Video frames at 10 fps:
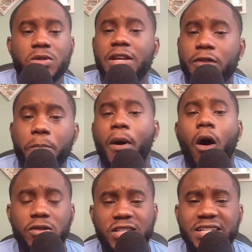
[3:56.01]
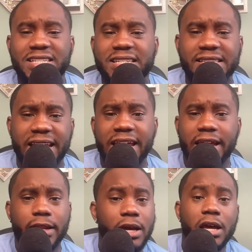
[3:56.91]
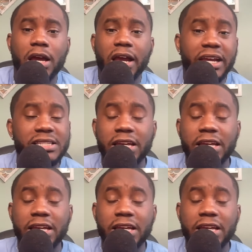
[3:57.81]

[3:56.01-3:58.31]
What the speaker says: If the ball touches his hand, he's